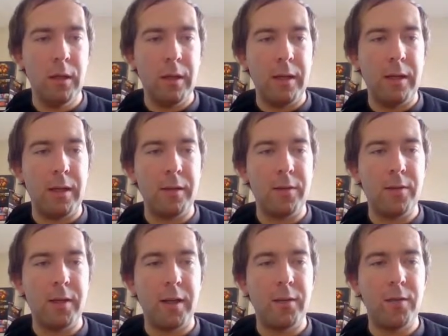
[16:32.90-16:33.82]
and it
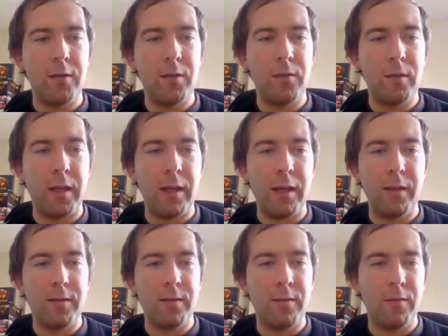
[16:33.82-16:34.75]
assigns that
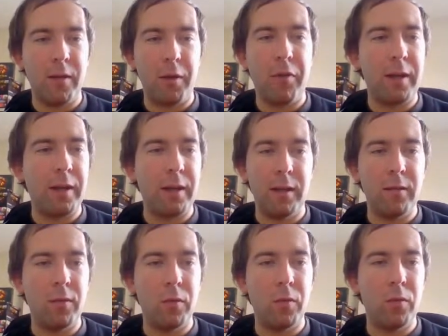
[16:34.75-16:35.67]
list directly
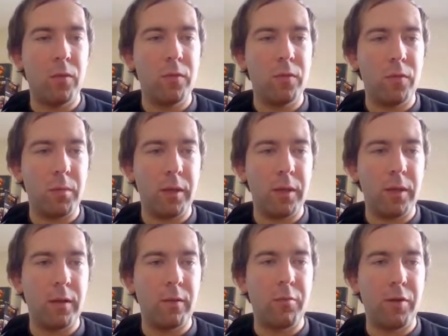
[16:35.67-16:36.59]
to some kind
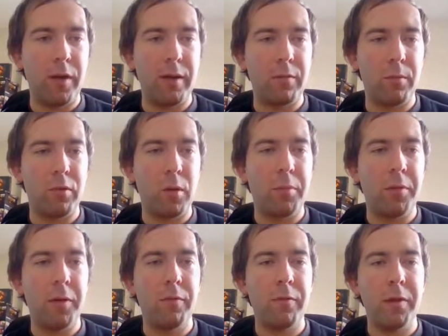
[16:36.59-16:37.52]
of private
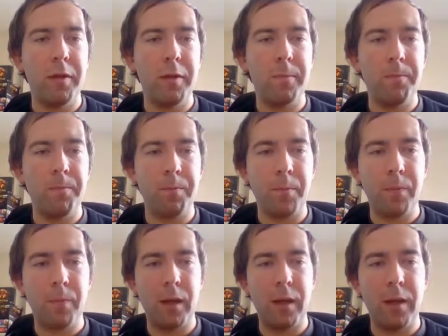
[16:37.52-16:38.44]
property over here.
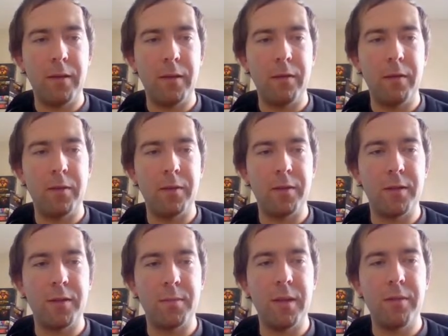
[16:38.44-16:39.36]
And then there is
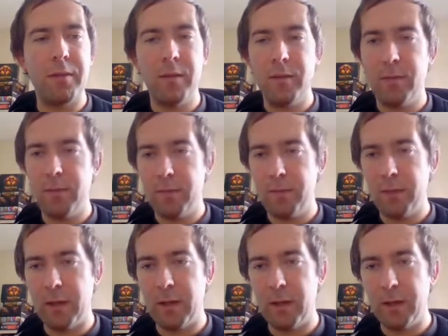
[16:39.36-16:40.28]
this method,
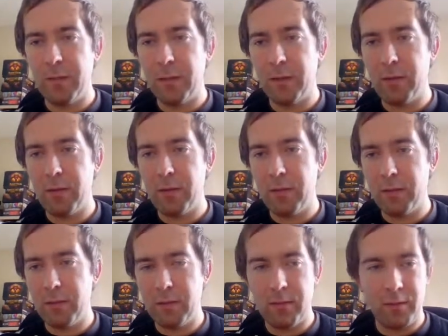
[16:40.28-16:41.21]
and this method
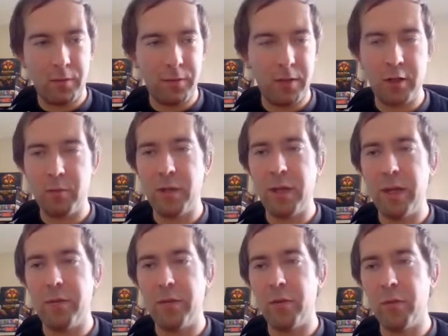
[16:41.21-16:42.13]
contains
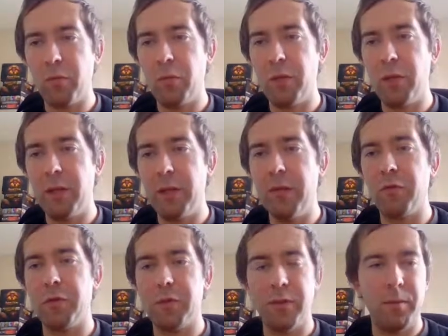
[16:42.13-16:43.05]
behavior we're
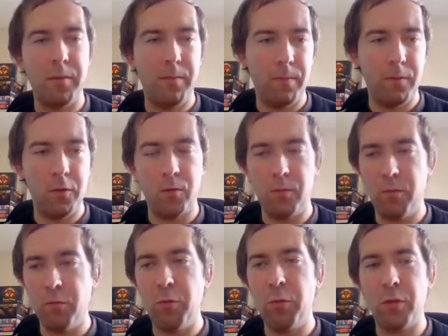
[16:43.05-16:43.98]
interested in. So
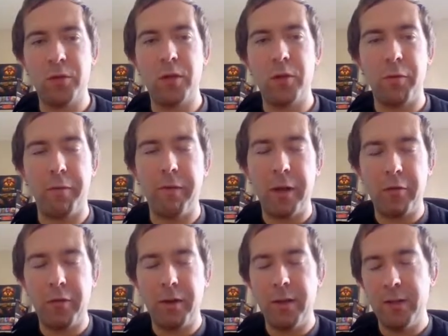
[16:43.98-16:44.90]
we want to start
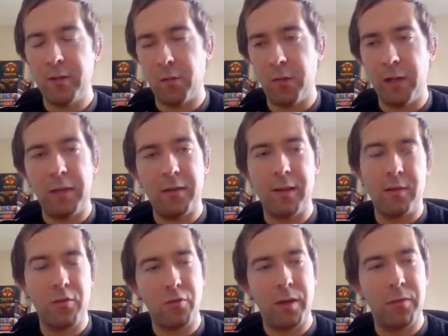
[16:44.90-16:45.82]
refactoring this, so we need
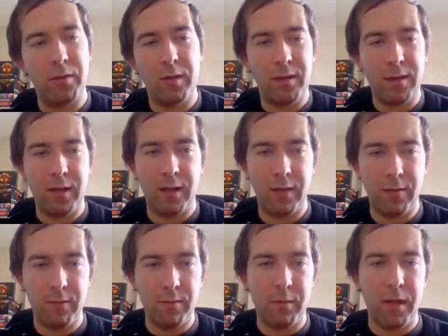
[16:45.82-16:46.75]
tests around this kind of
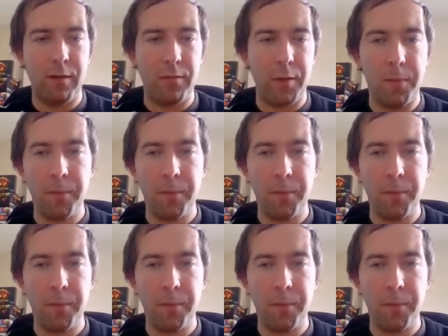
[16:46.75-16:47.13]
behavior.